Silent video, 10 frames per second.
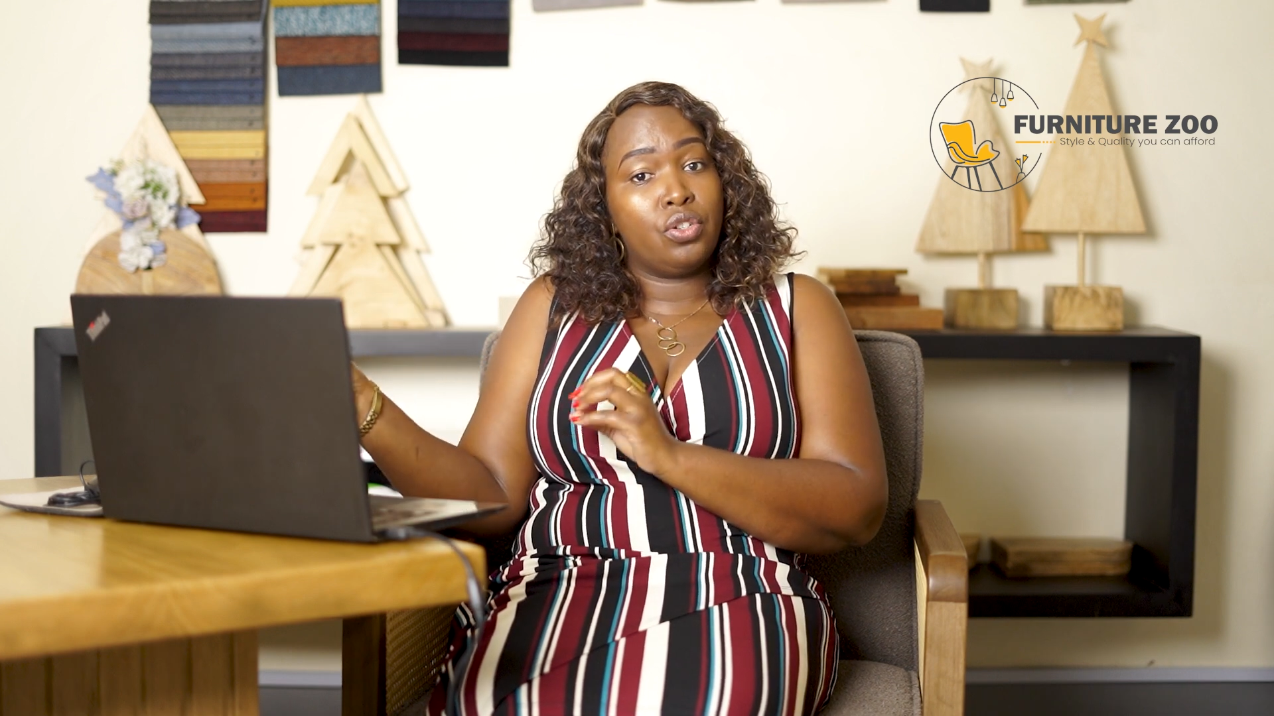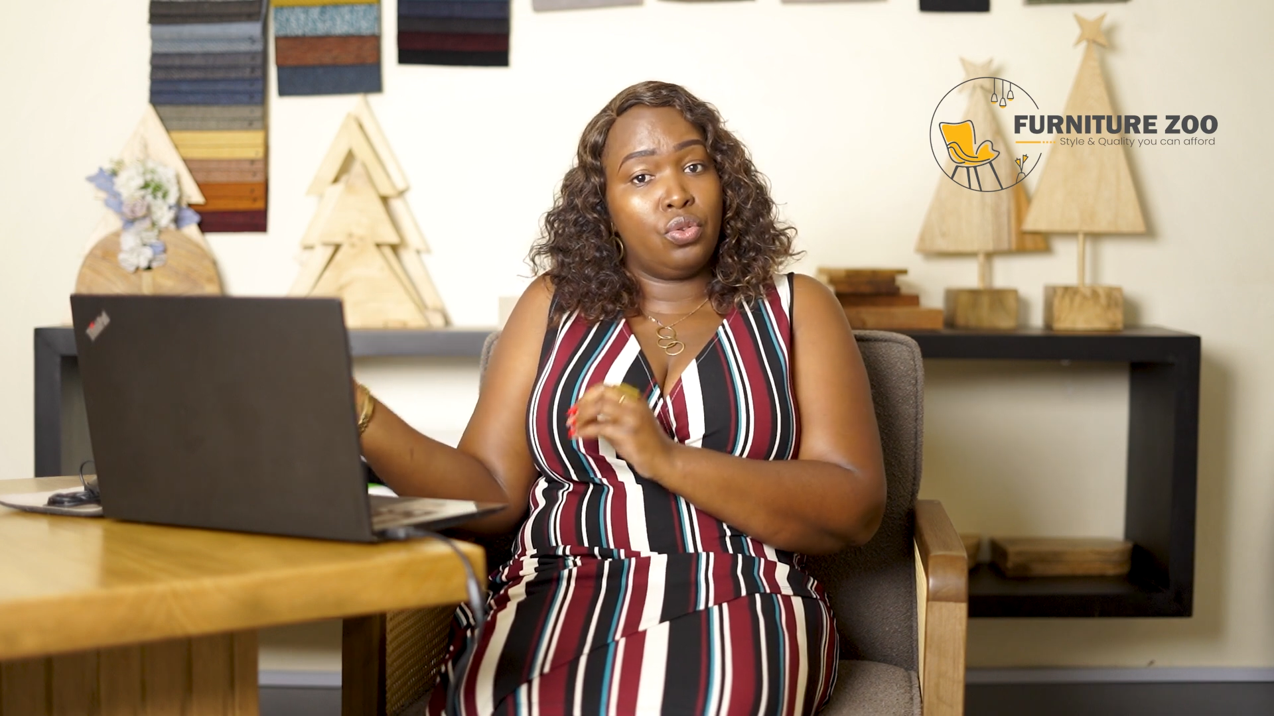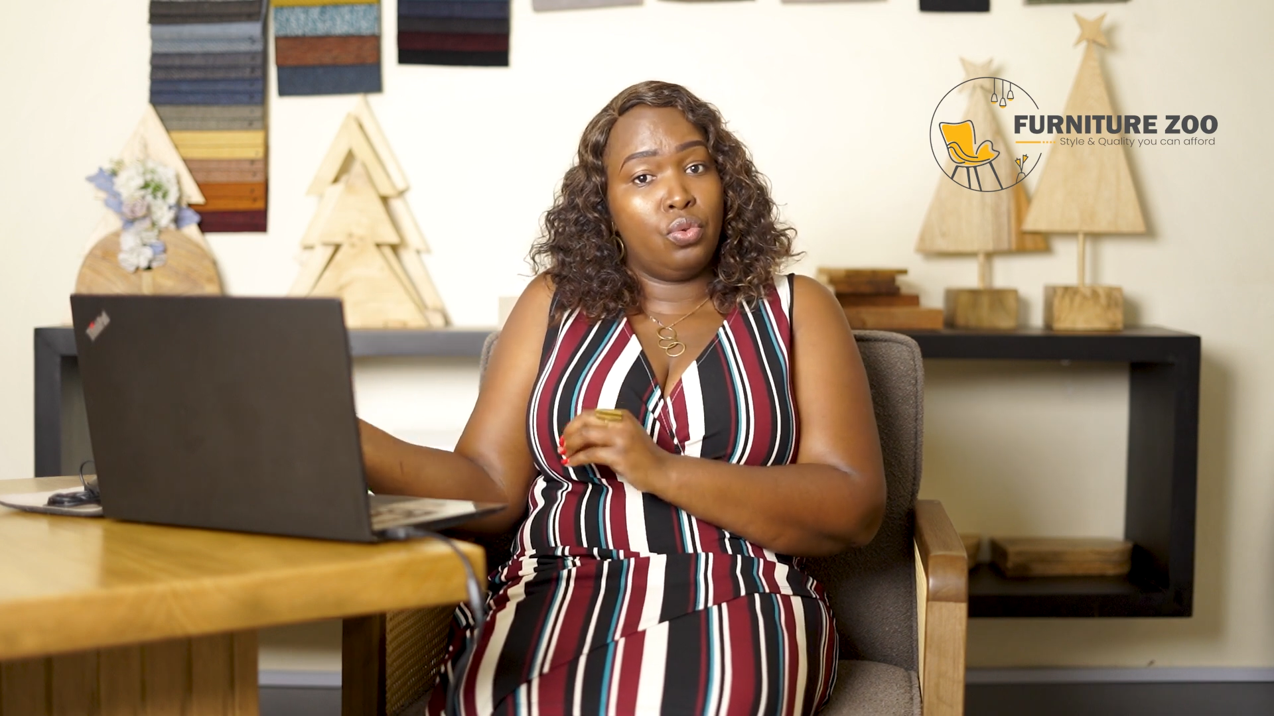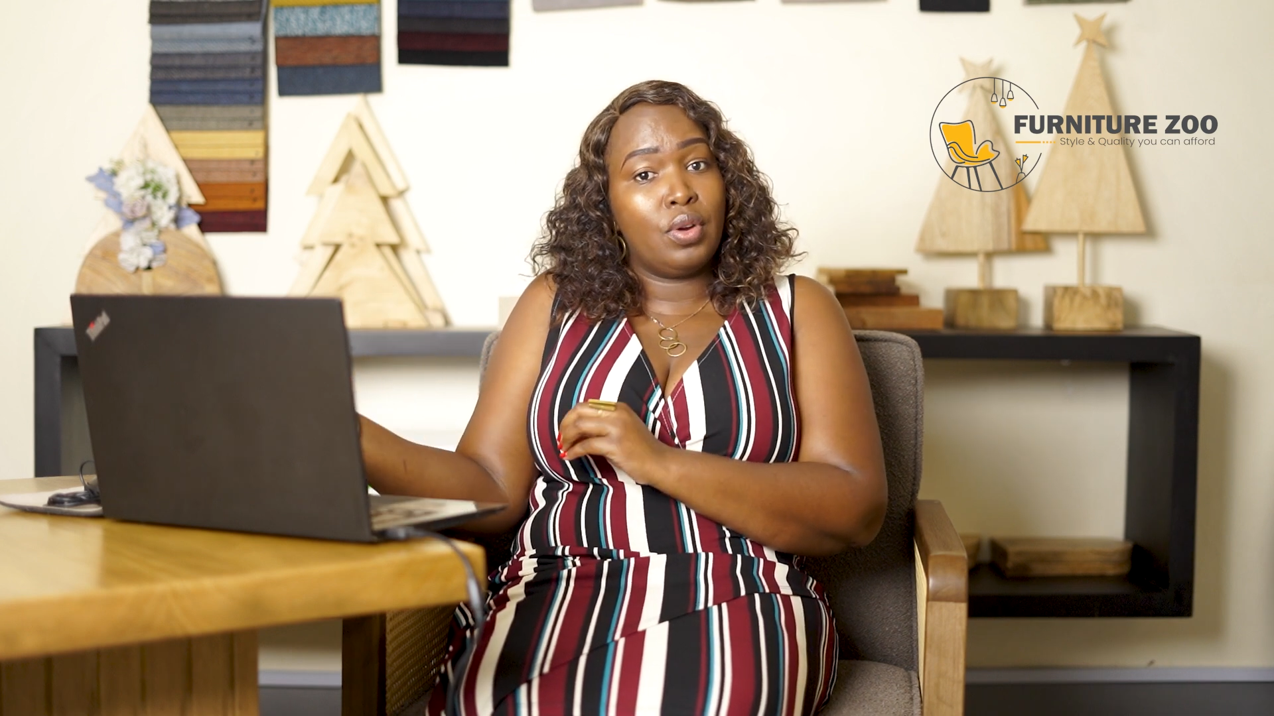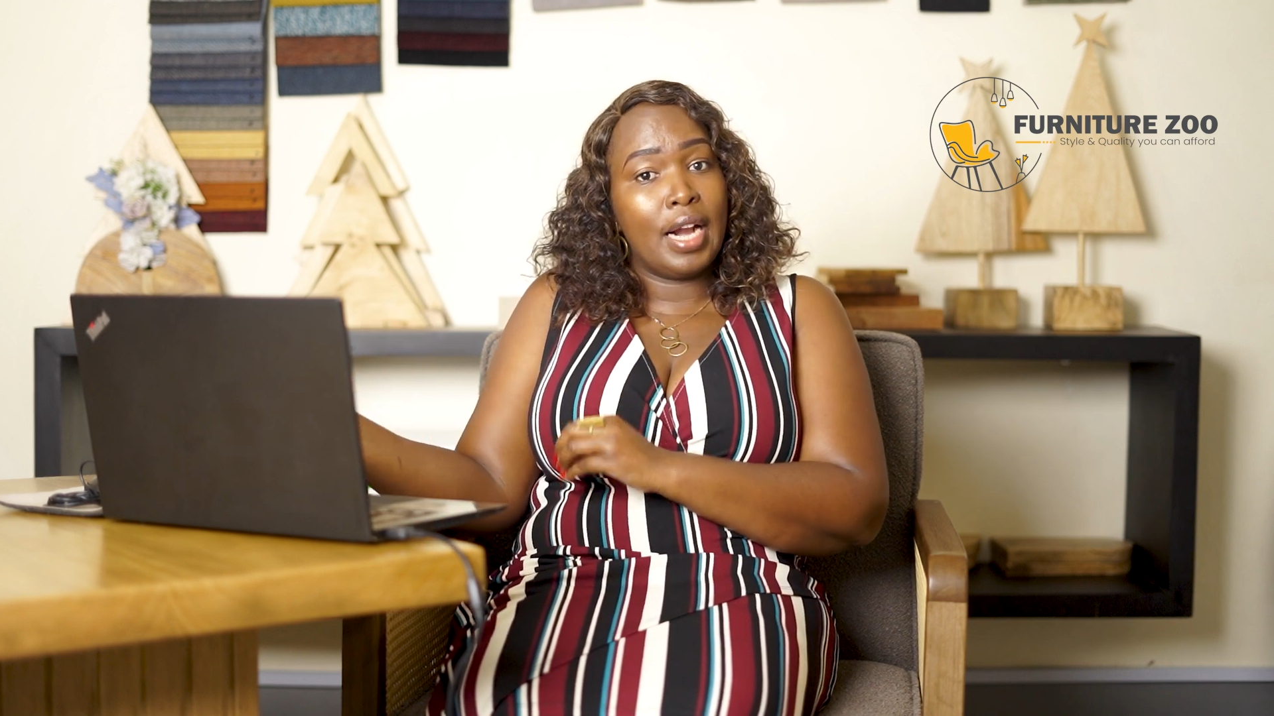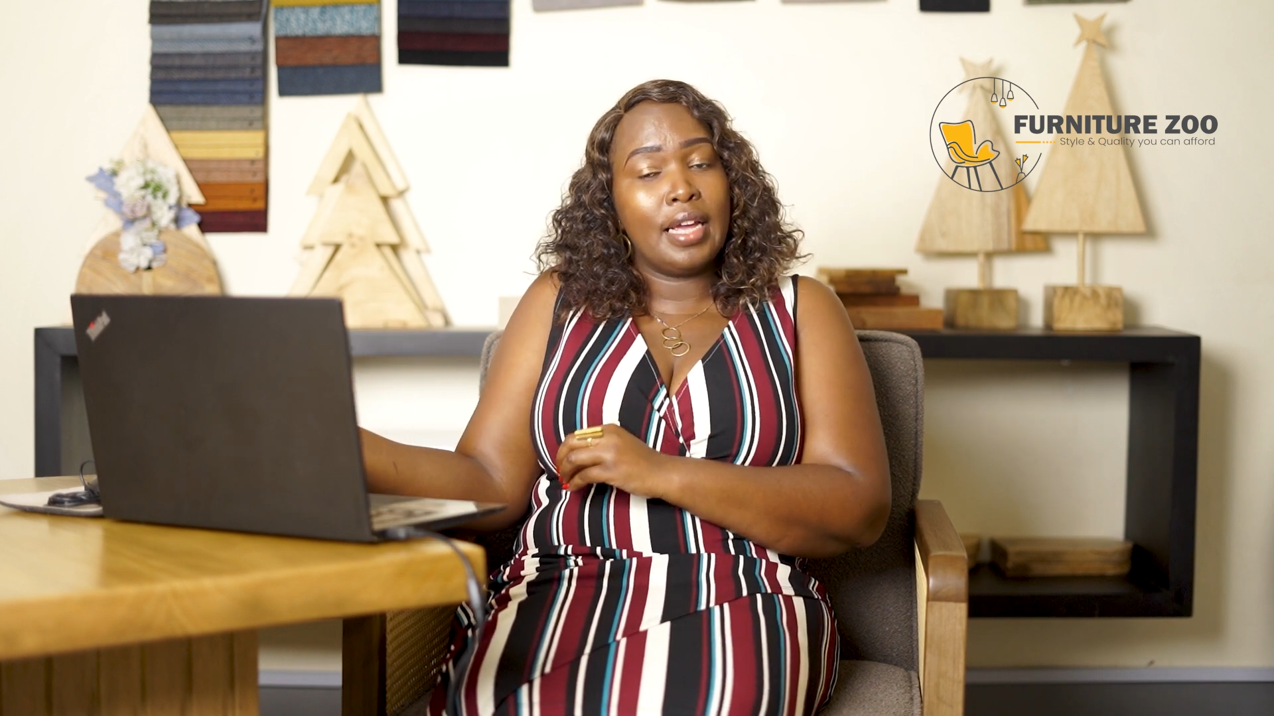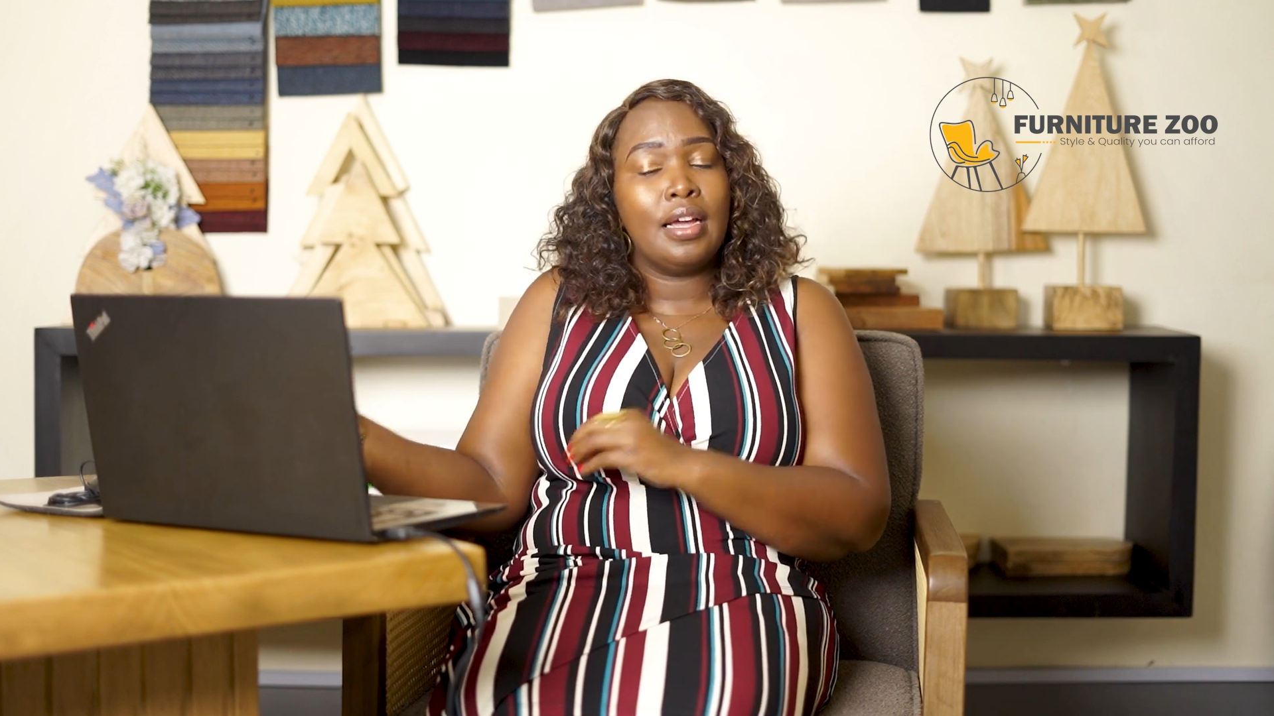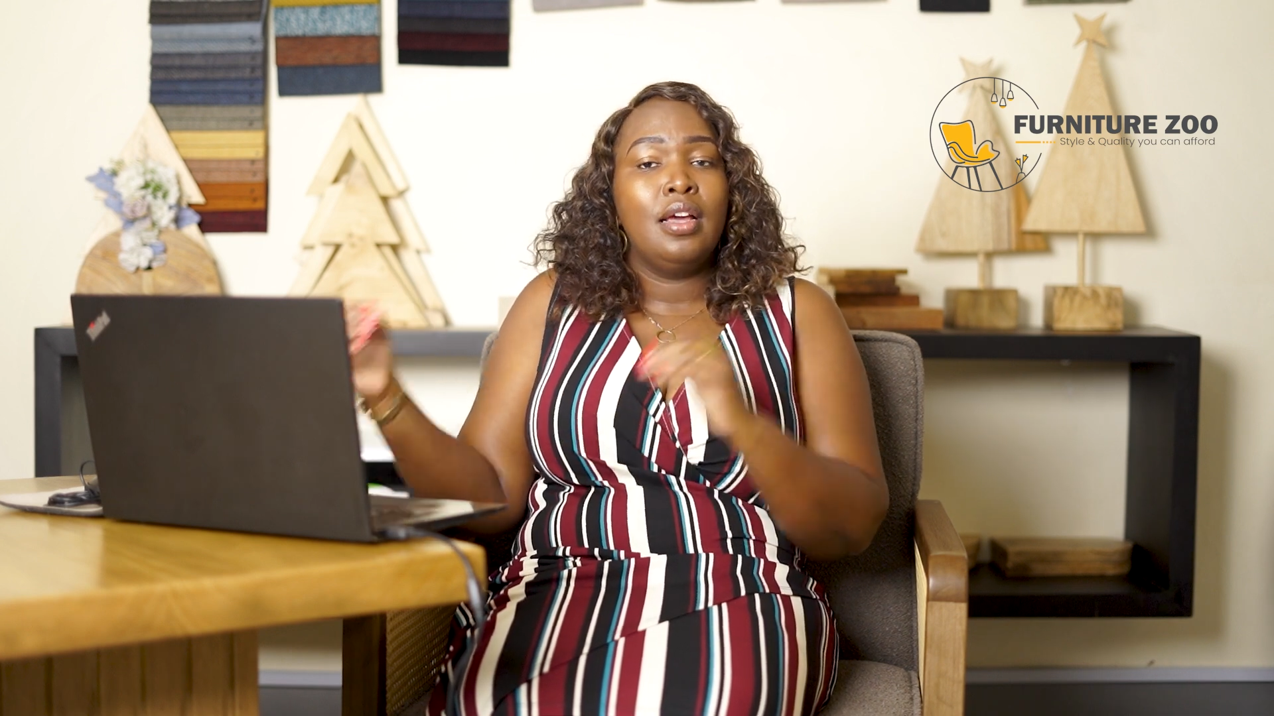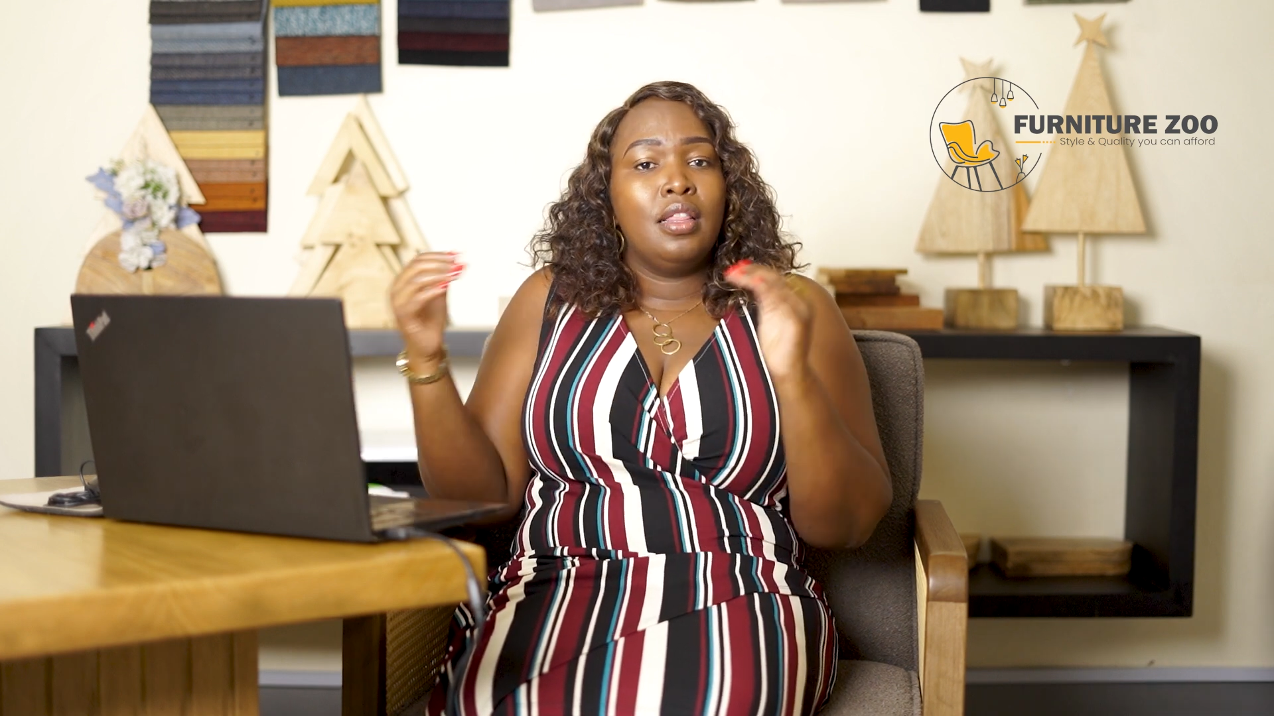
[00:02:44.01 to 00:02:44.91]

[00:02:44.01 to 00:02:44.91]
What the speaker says: to look like,